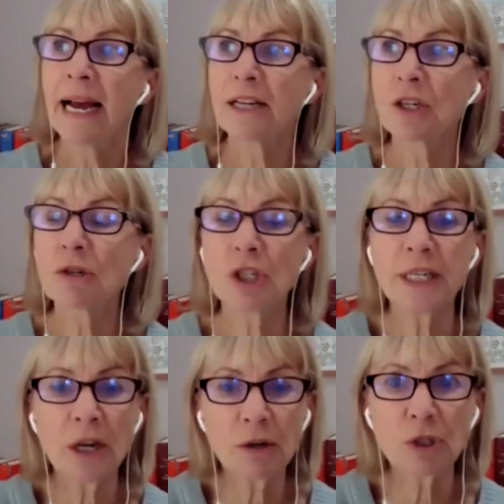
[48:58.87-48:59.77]
And so
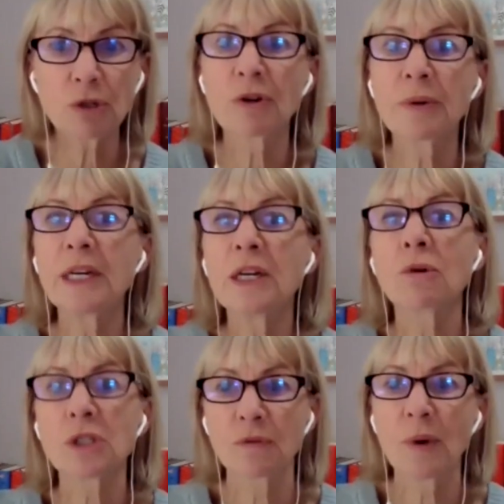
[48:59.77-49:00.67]
she goes through in lots of